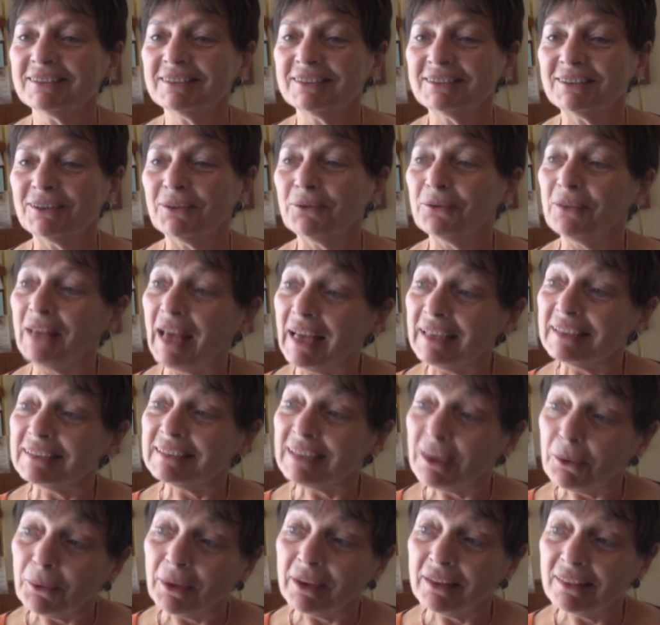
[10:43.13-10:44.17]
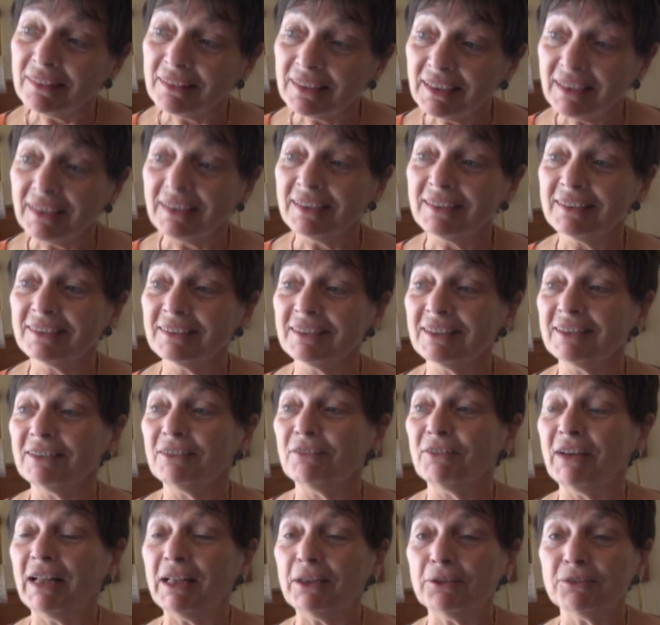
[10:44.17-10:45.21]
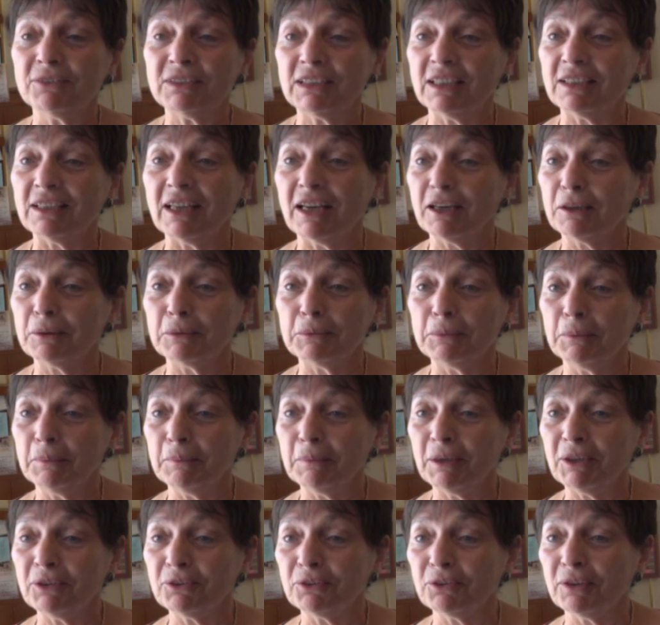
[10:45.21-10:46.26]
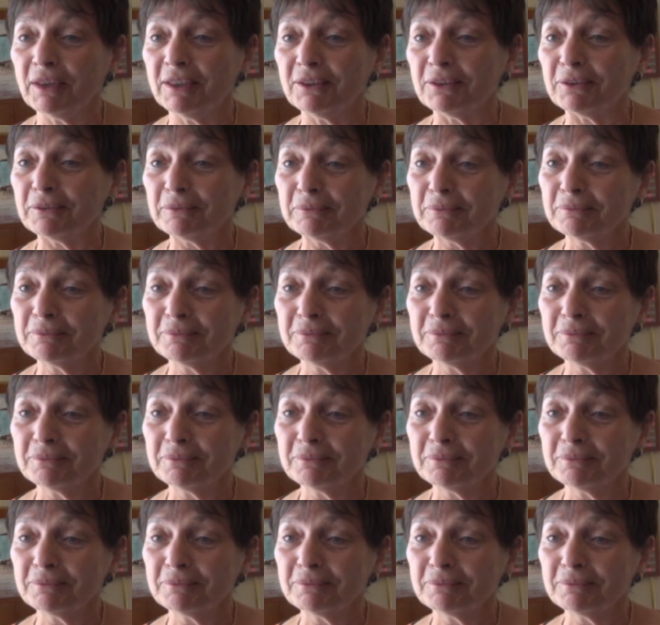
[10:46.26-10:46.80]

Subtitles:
So that is how I think that the value of Tanakh could be made greater.